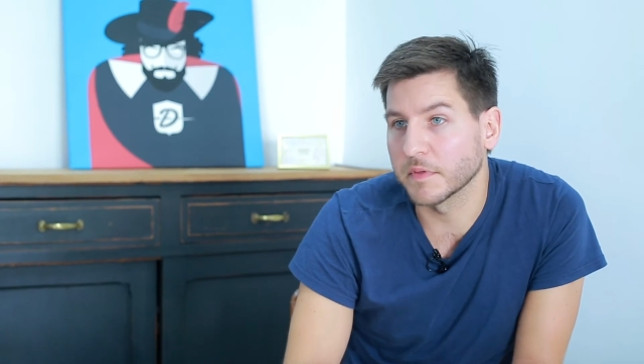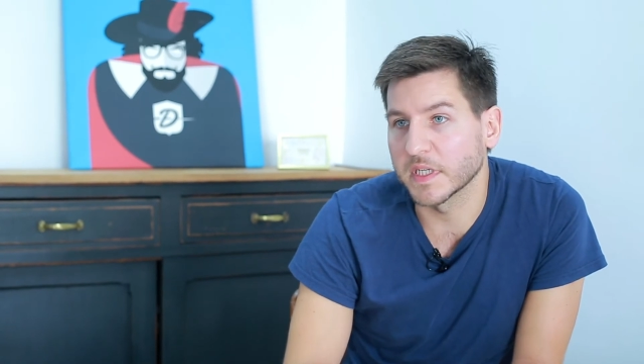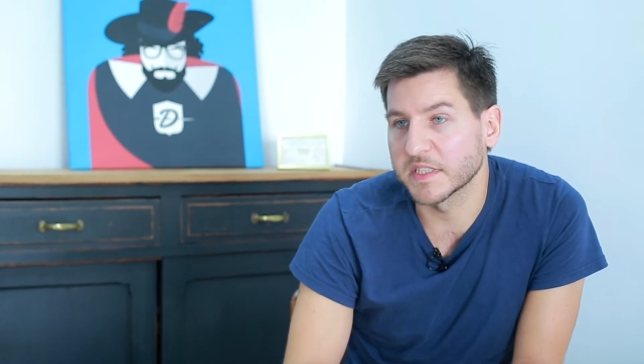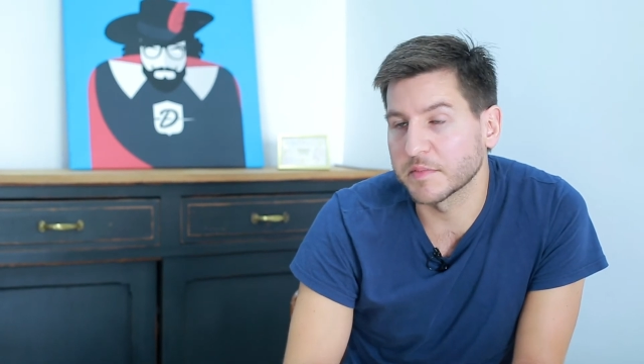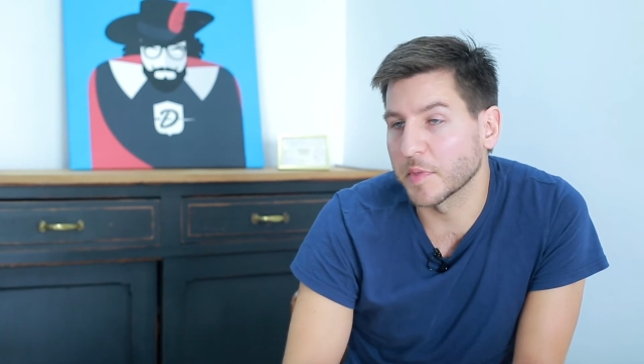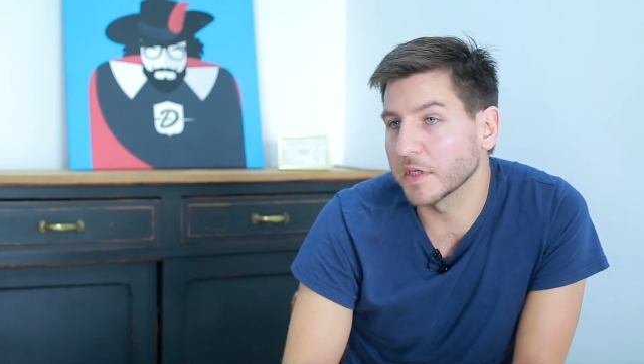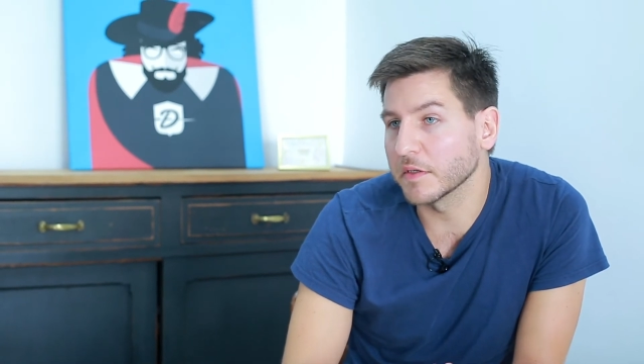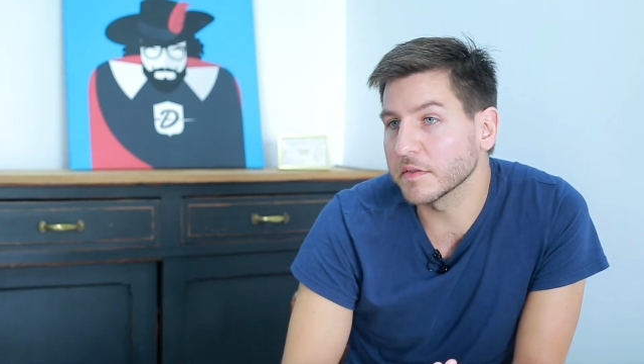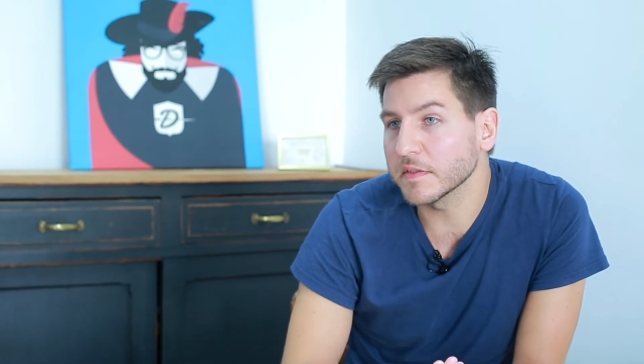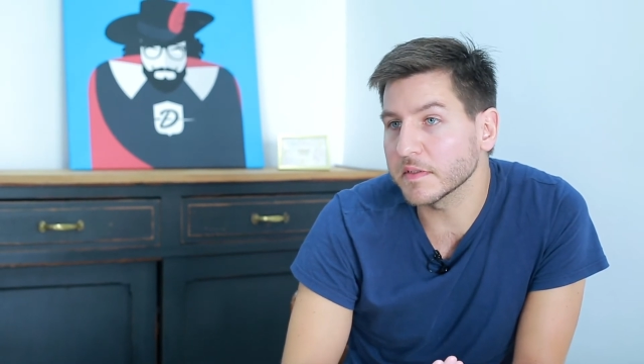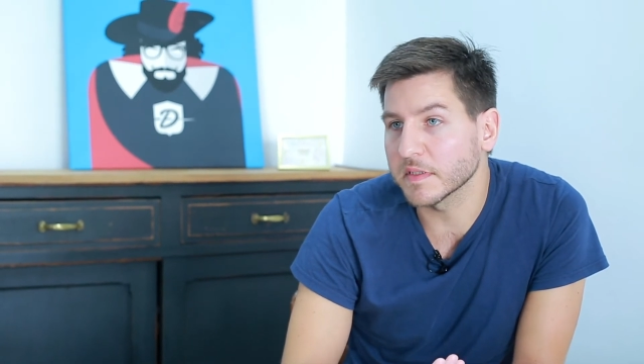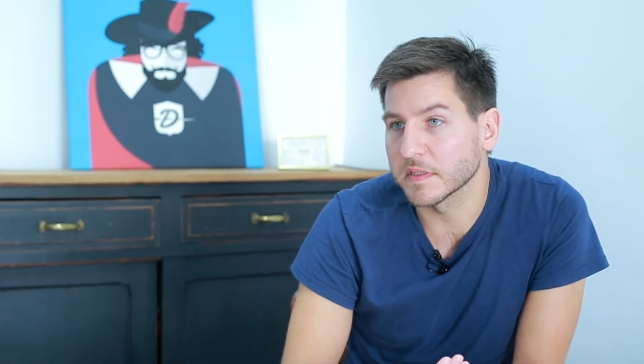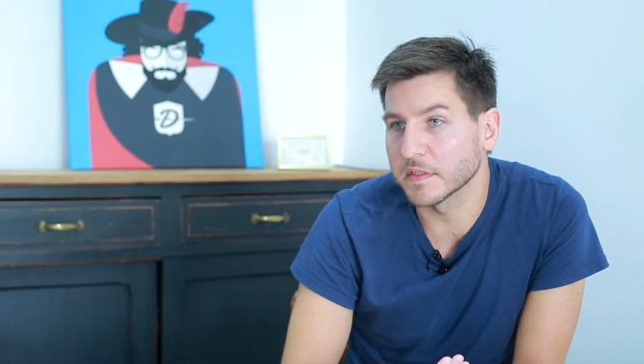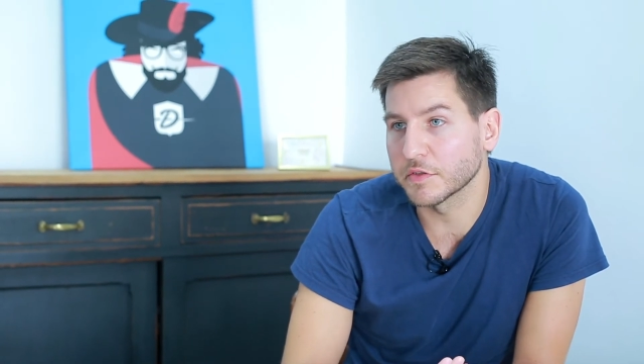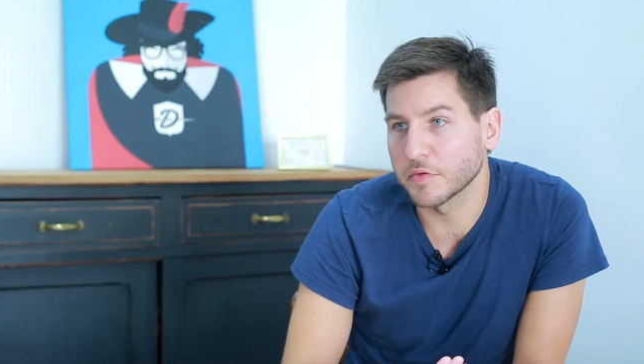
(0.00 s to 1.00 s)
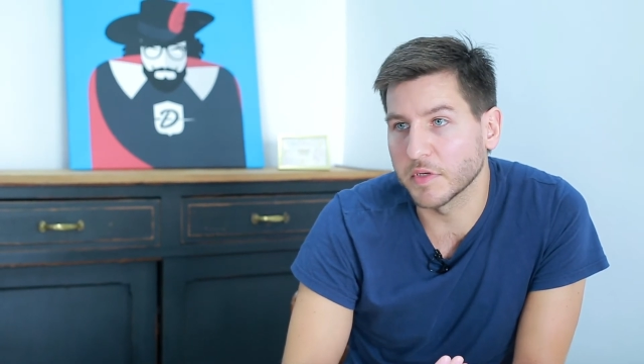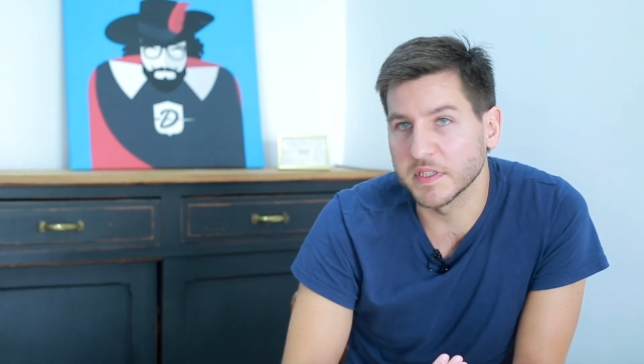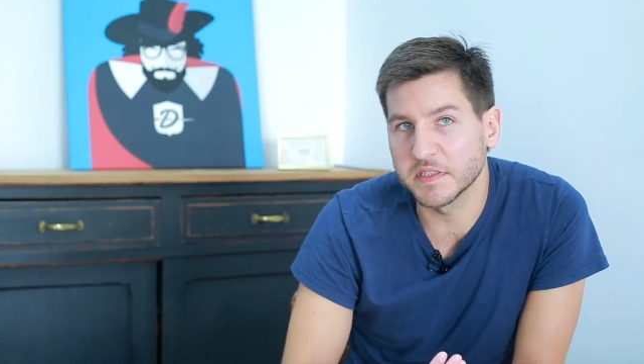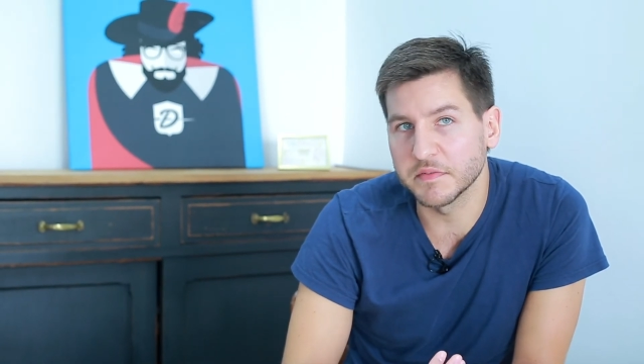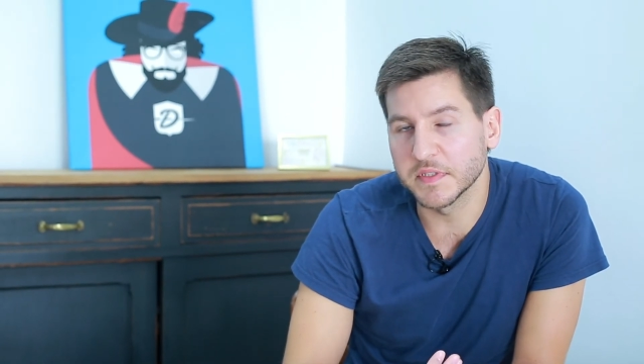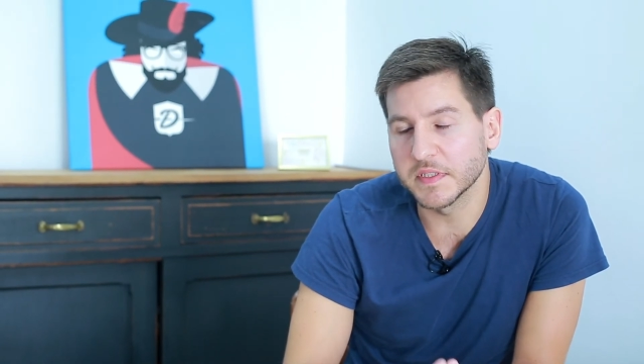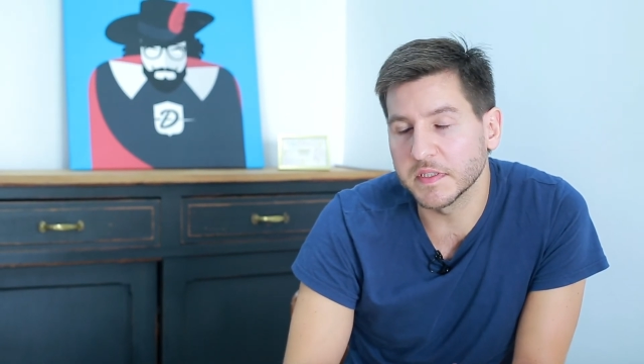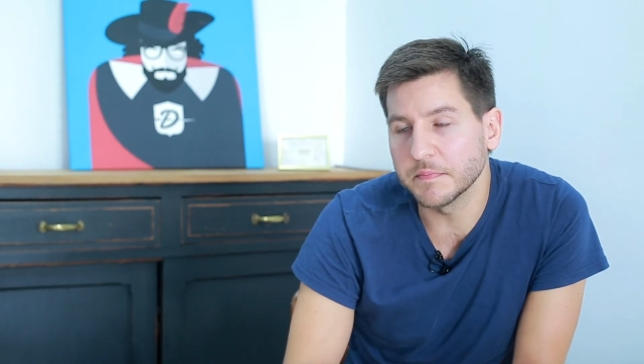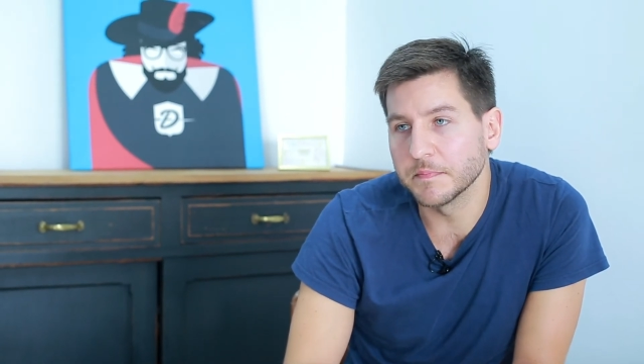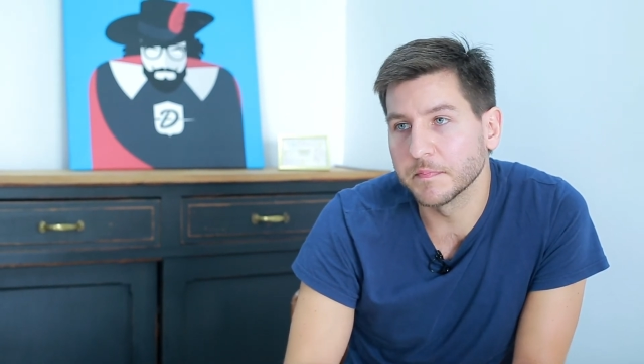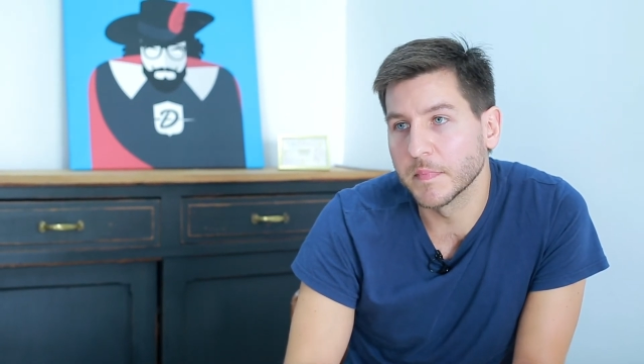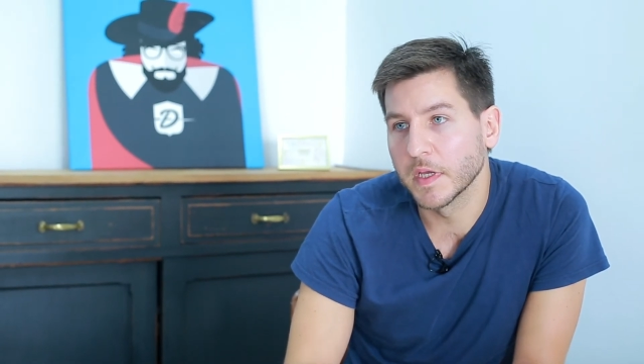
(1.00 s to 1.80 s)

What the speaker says: experience and creativity,